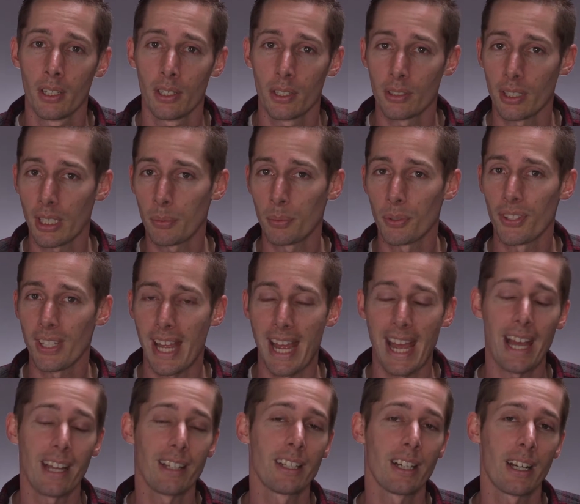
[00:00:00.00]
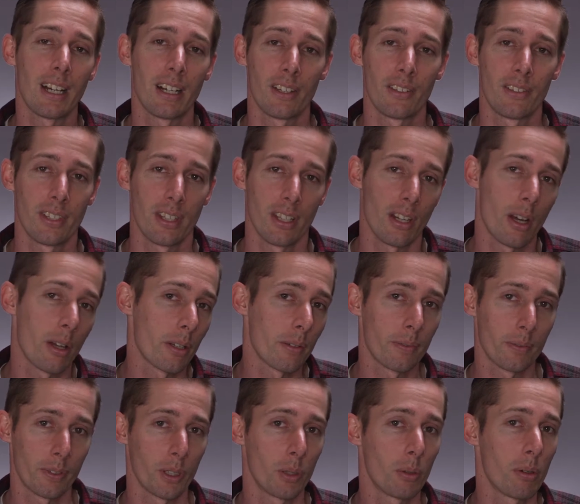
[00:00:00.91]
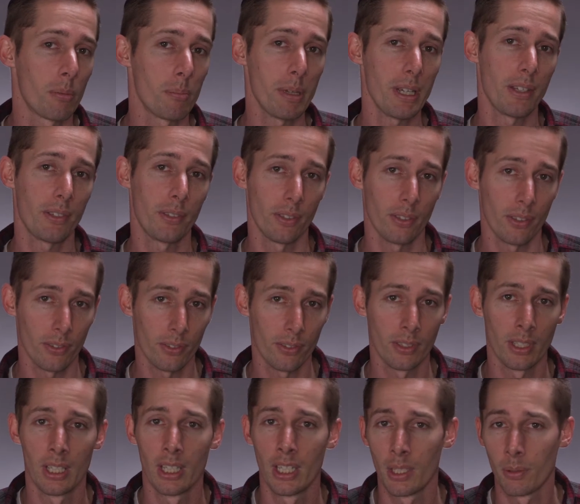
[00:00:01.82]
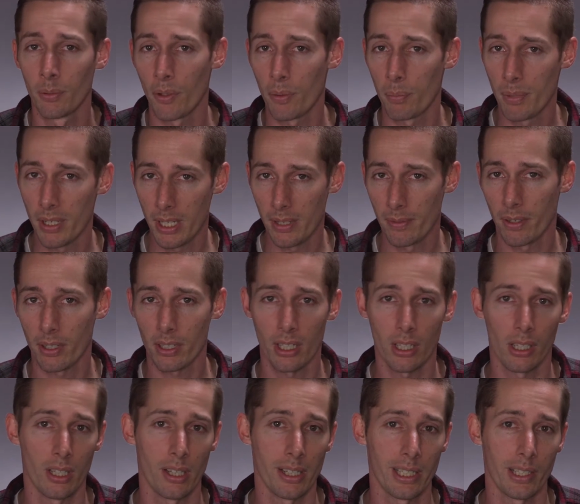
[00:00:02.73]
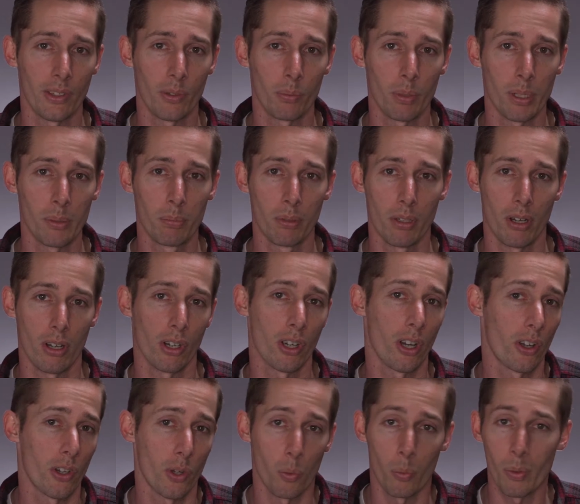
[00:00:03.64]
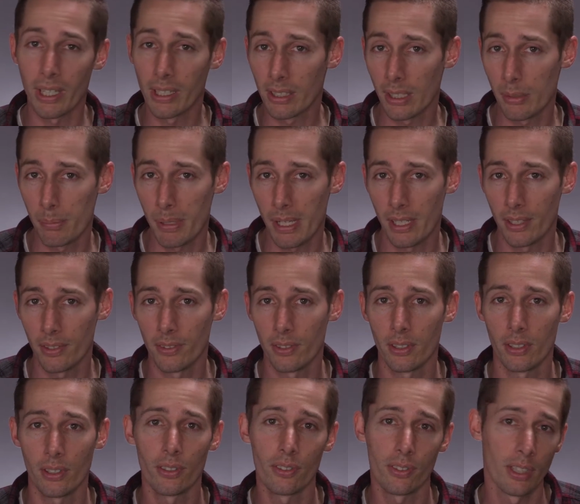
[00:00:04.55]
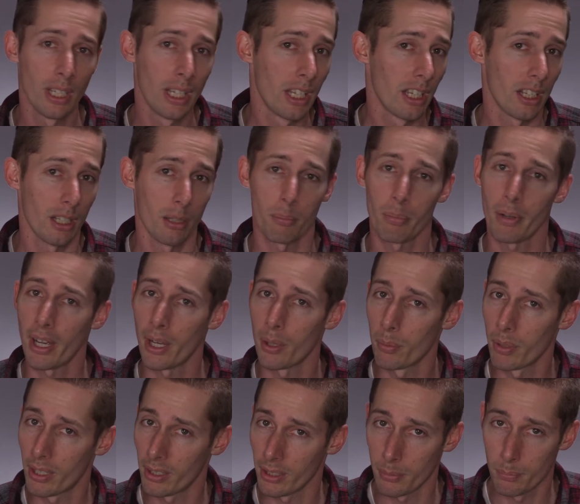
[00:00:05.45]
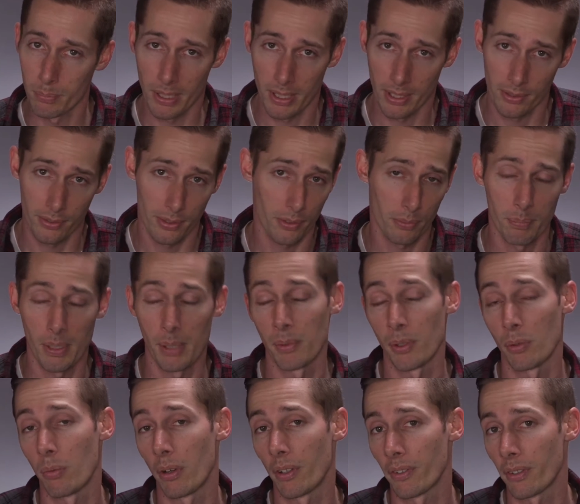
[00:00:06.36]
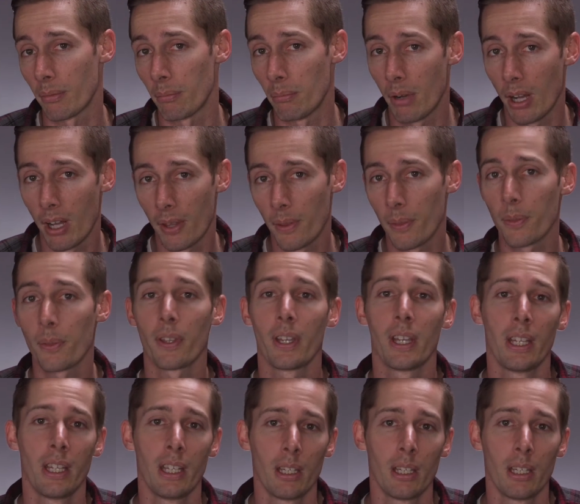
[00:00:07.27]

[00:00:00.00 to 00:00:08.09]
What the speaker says: you're able to add content on a frequent basis. With many of our clients, we blog on a weekly basis, a bi-weekly basis, maybe once a month.